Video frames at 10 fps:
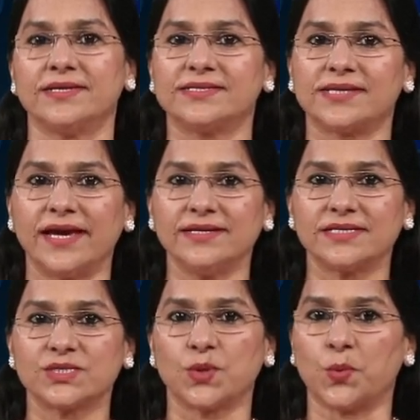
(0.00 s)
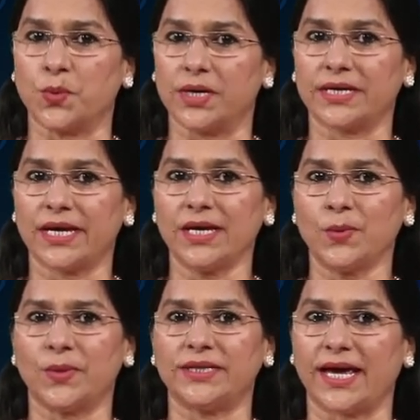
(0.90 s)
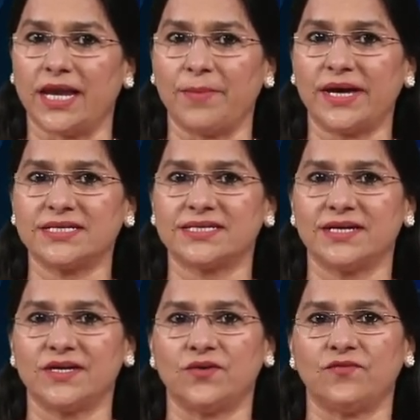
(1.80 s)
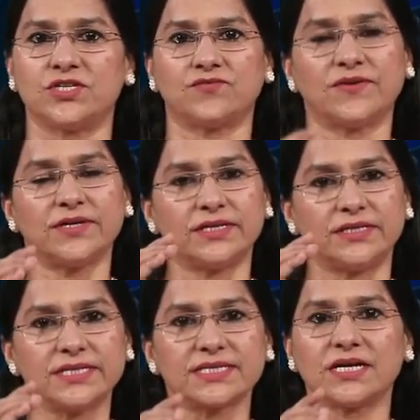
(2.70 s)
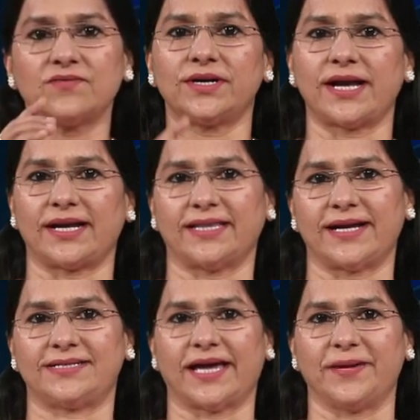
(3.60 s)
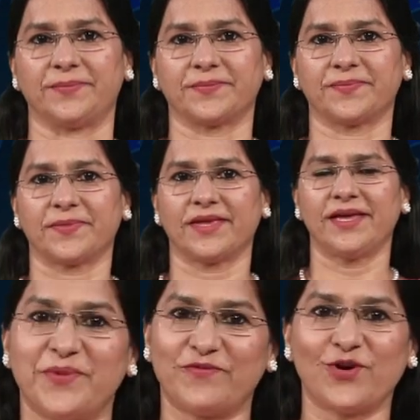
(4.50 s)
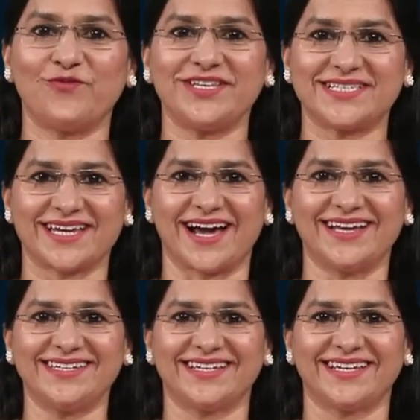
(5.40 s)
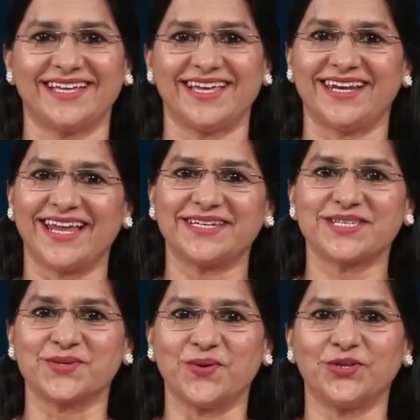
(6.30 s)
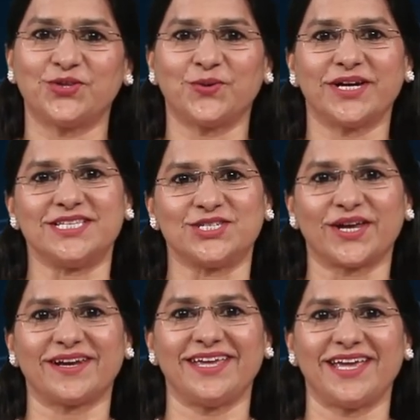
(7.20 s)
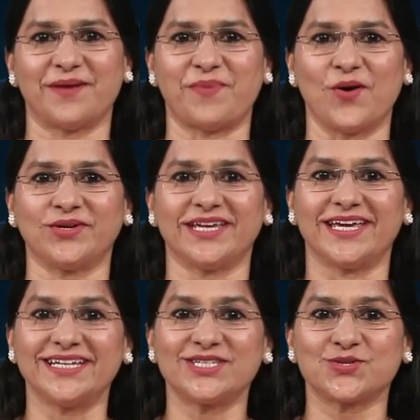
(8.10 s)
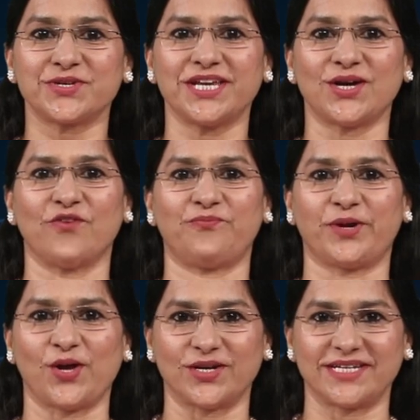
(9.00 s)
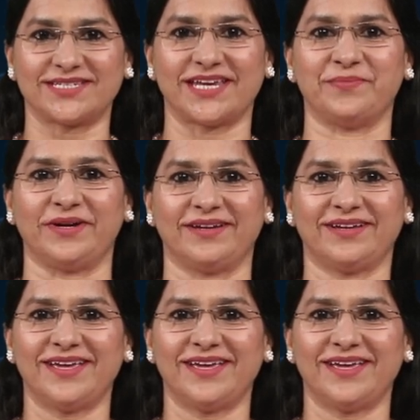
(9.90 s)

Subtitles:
Scientists were working with elements which were discovered at that time. Before we start, let us go through a journey about history of periodic table.